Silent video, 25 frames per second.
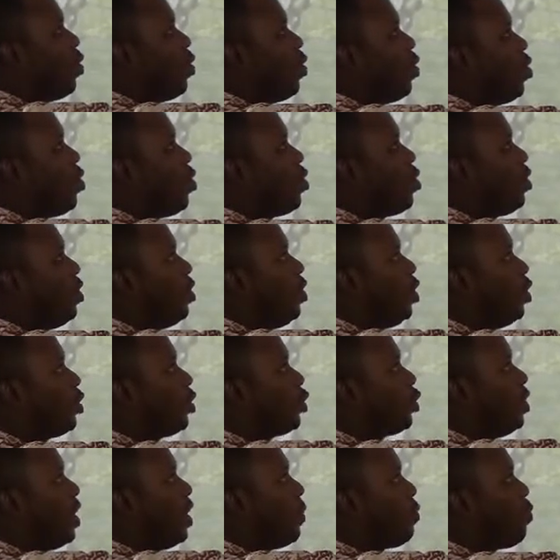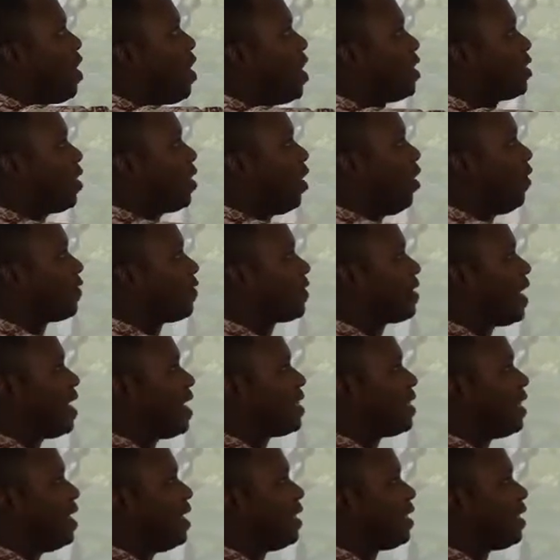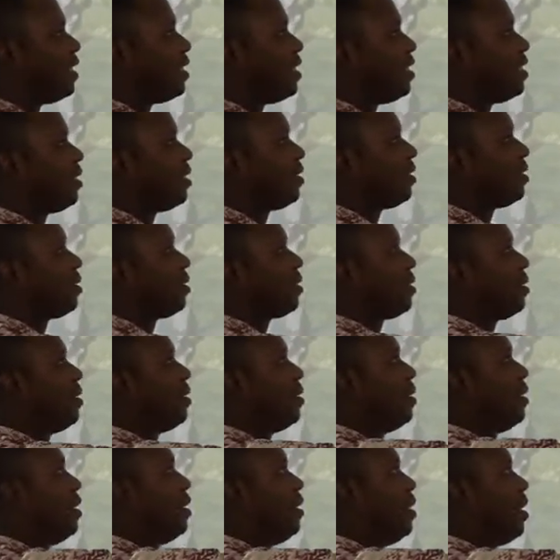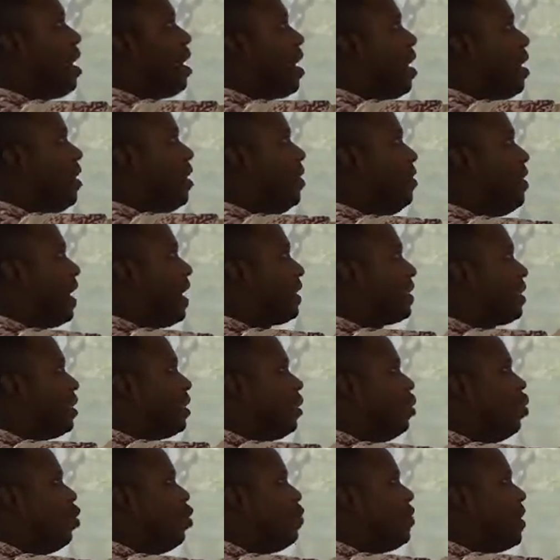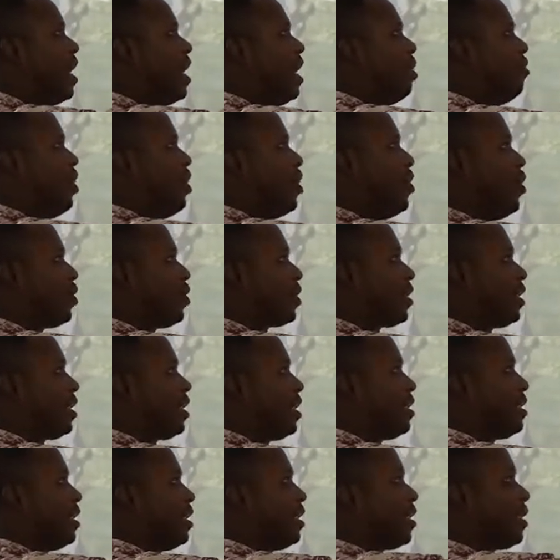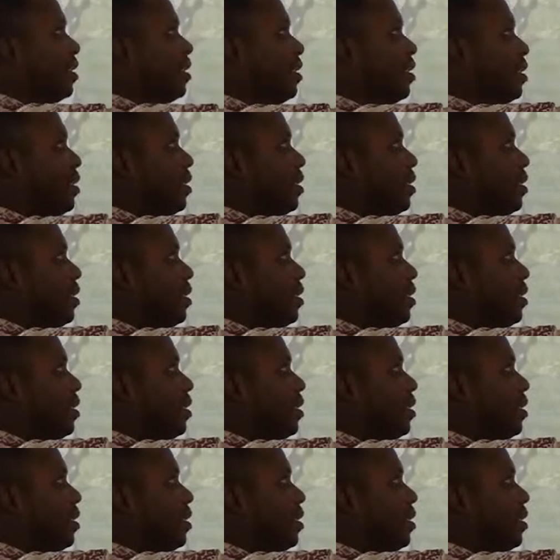O to the point of tangency, that will be a radius, isn't it?